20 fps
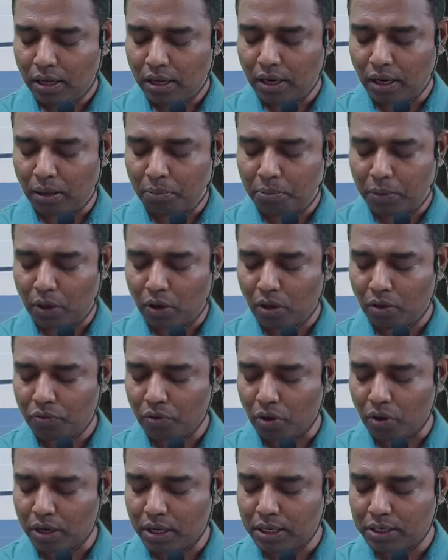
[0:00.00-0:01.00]
number of
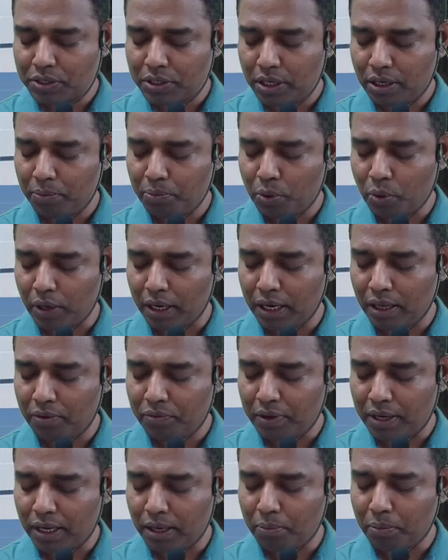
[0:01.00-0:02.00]
orders shipped
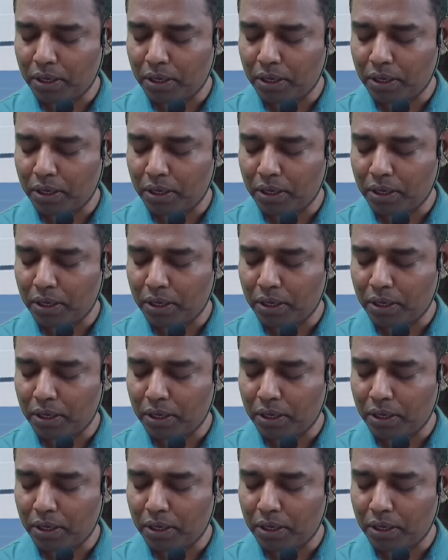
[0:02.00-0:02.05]
25